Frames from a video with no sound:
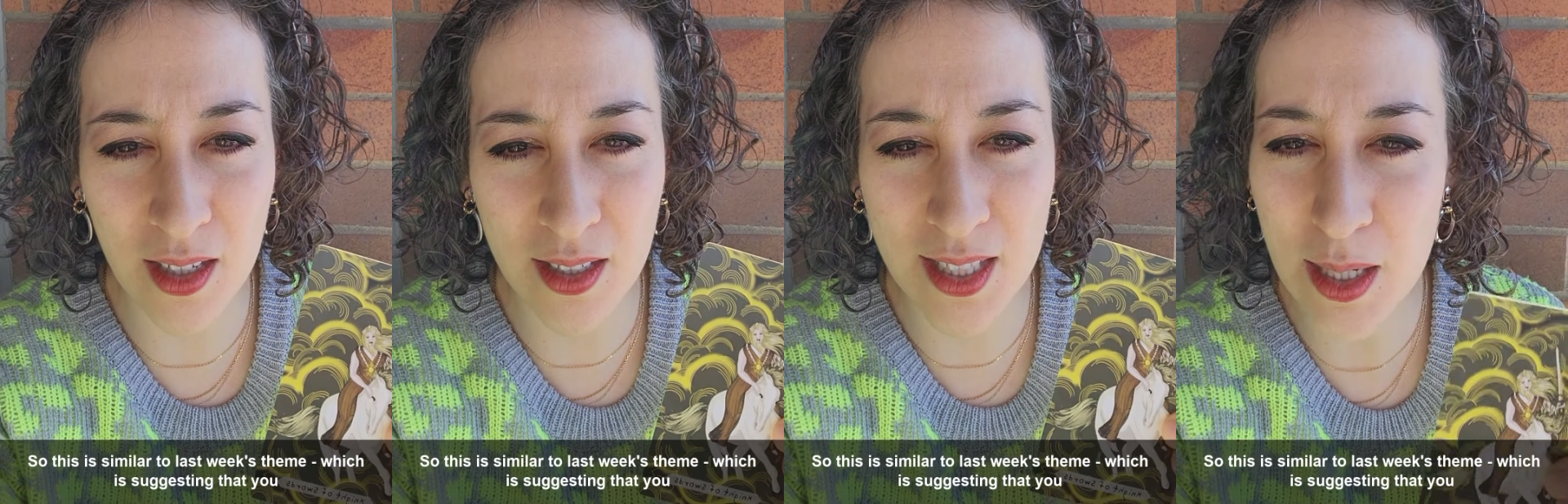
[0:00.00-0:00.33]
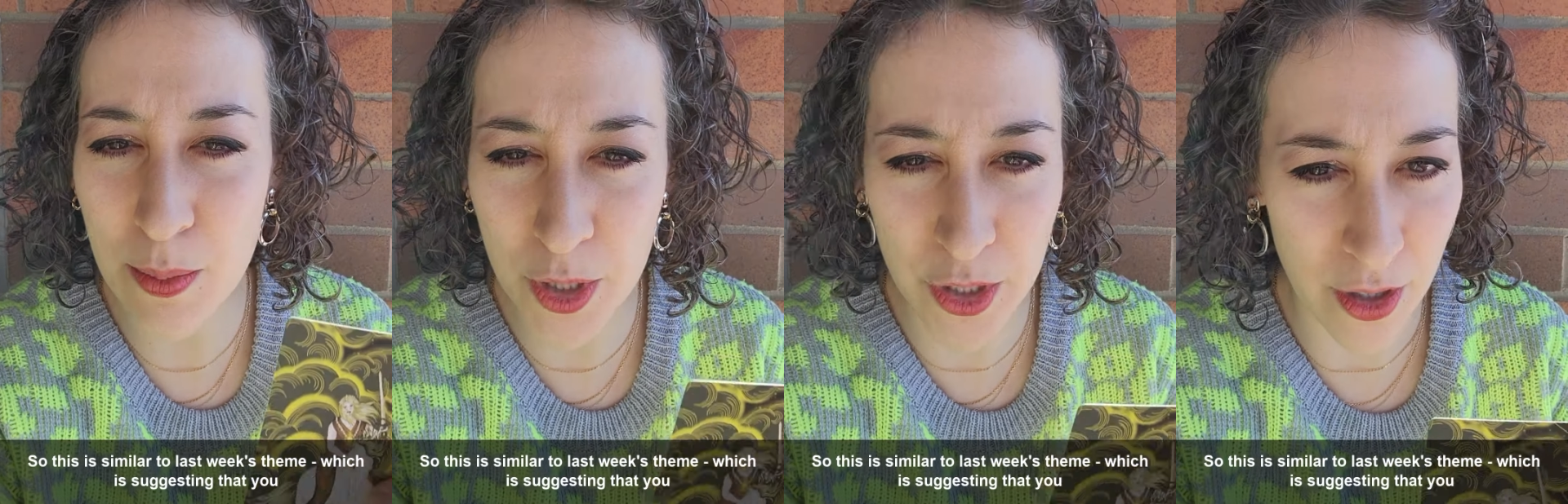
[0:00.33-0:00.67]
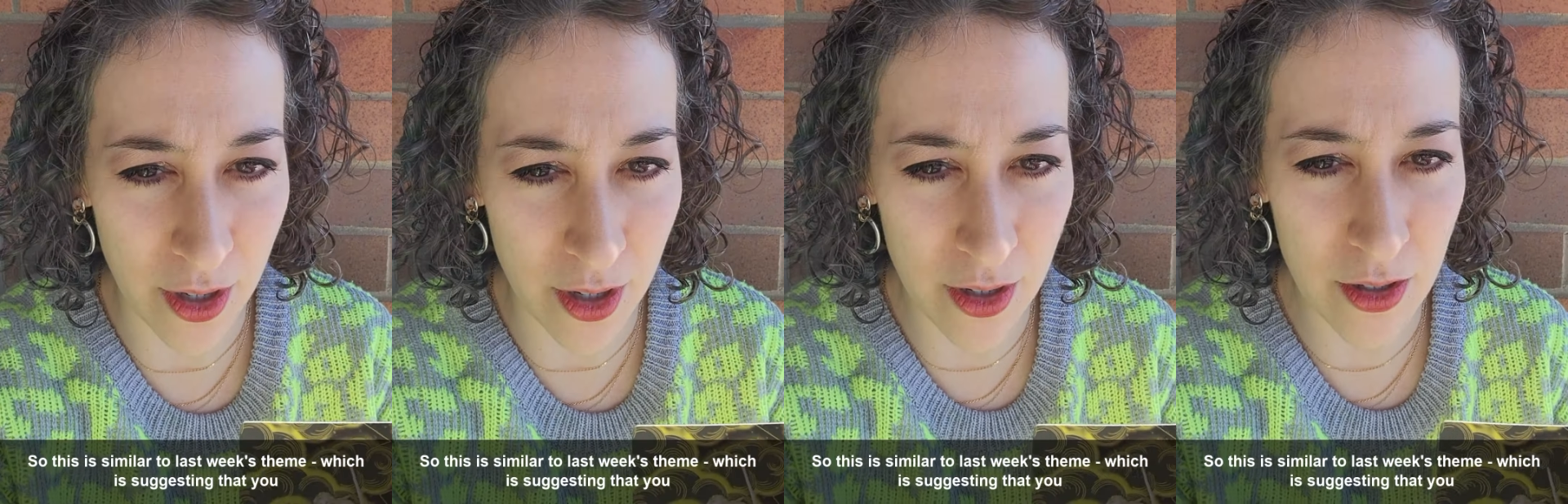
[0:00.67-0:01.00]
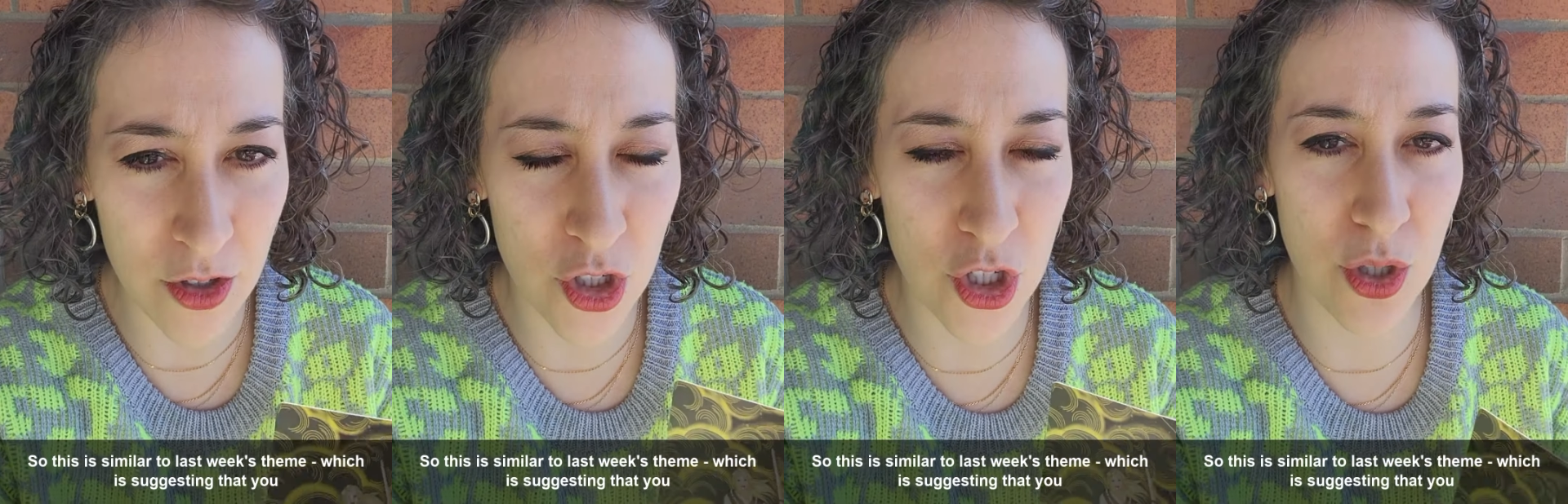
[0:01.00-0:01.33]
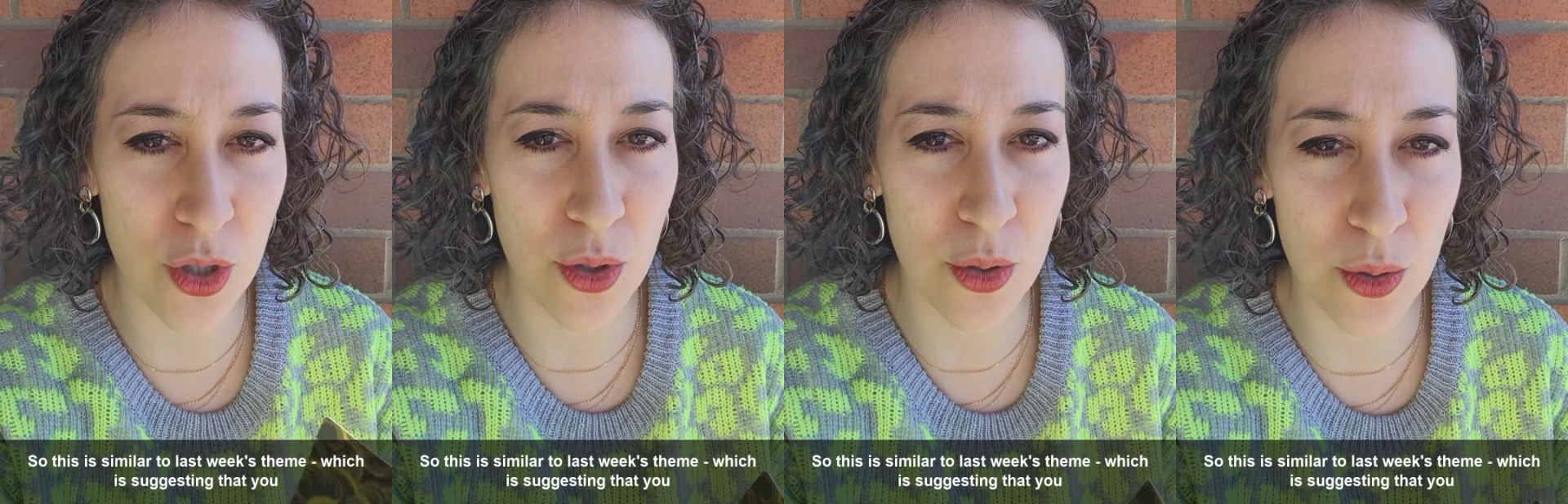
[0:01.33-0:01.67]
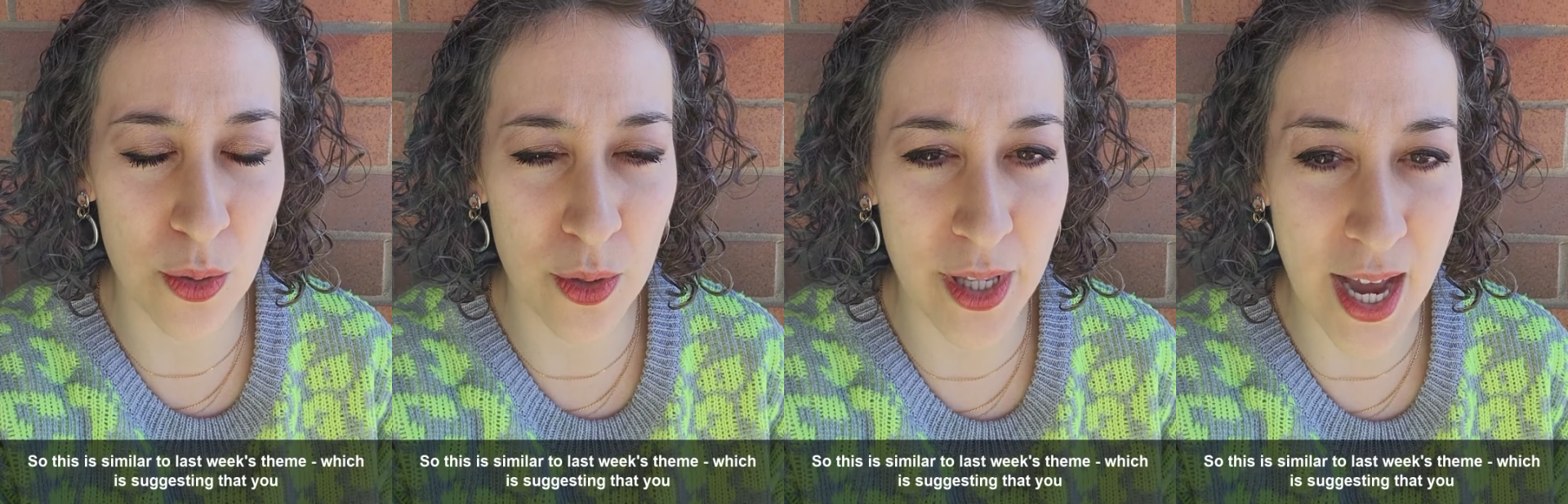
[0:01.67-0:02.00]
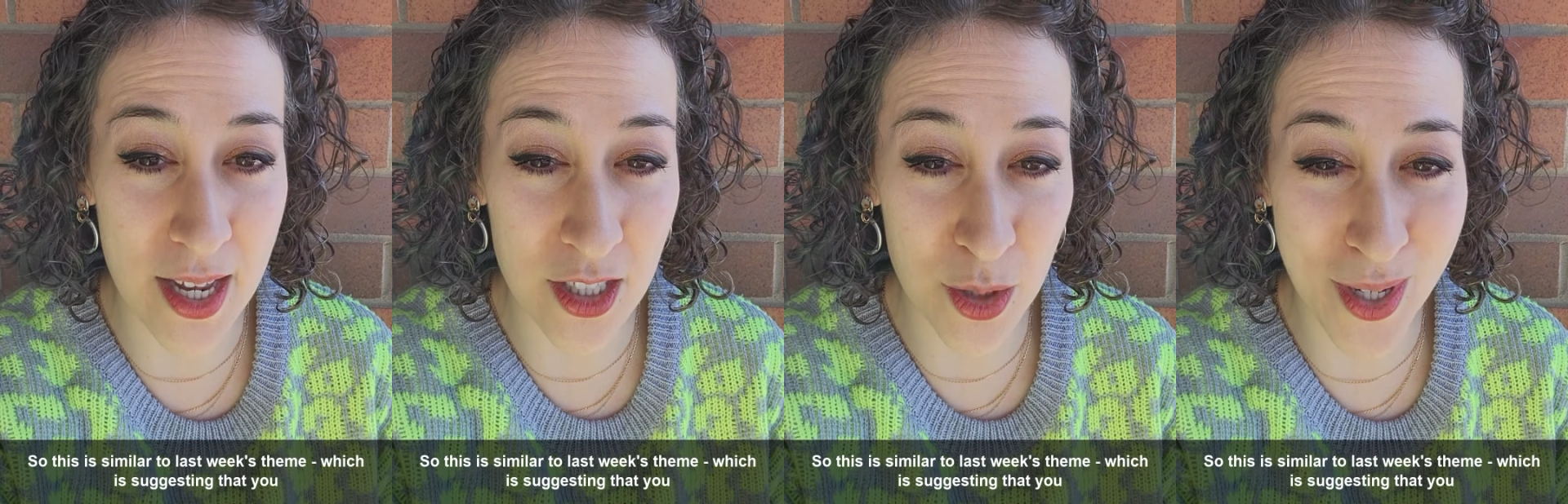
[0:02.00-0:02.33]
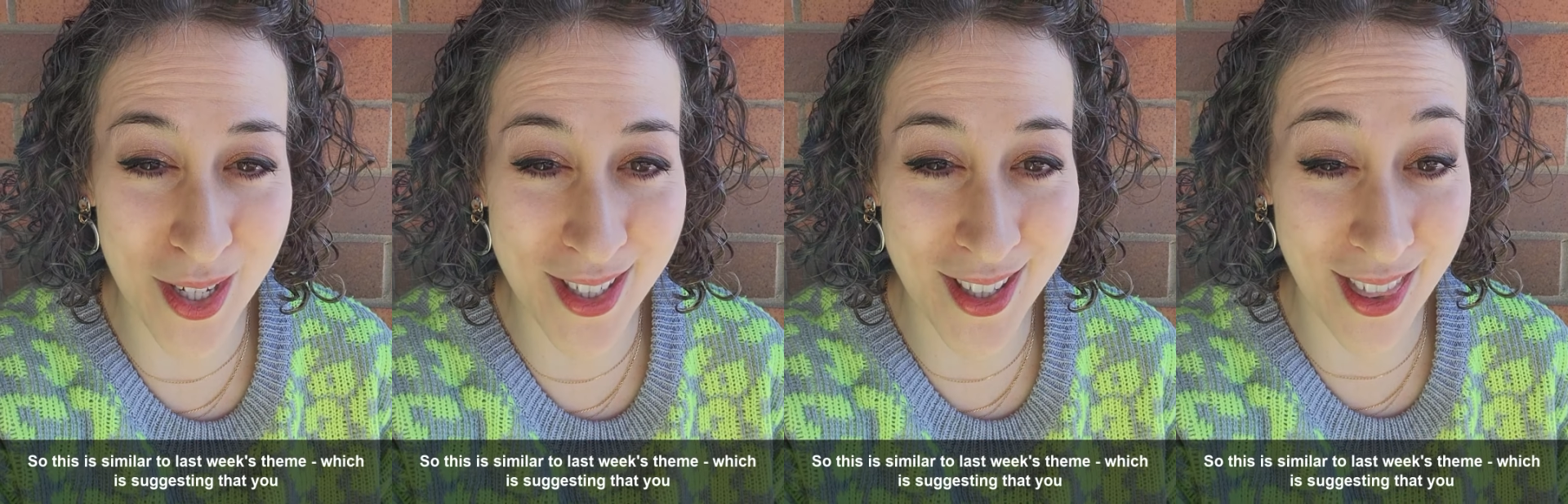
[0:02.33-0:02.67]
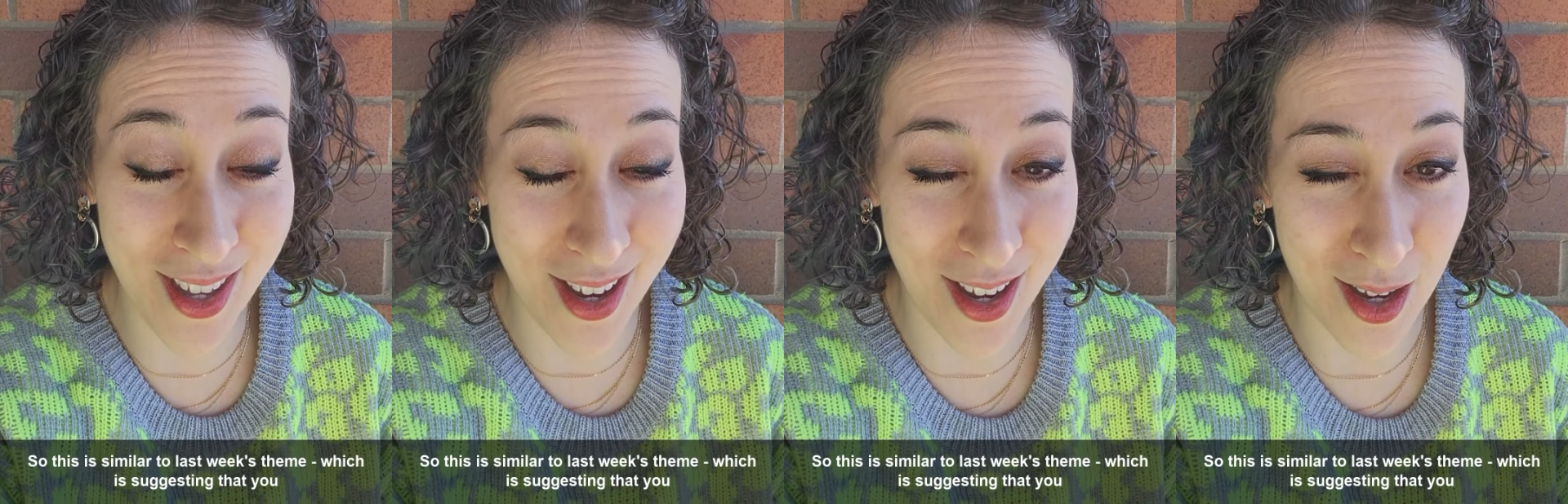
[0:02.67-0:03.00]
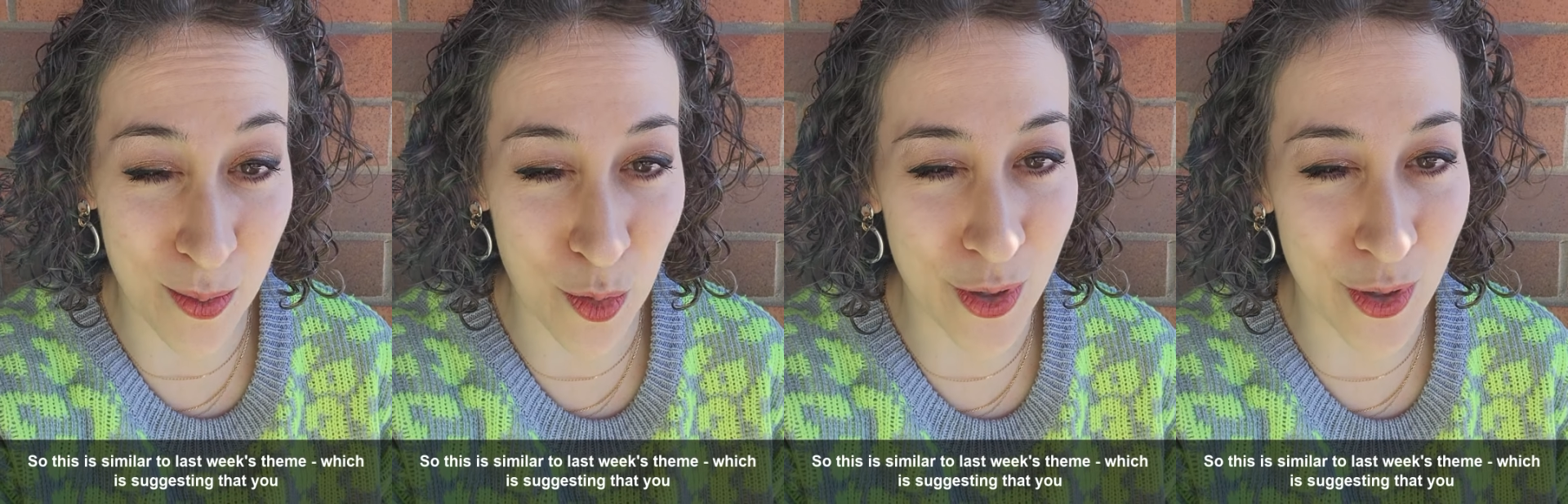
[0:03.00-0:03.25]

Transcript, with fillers: similar to last week's theme,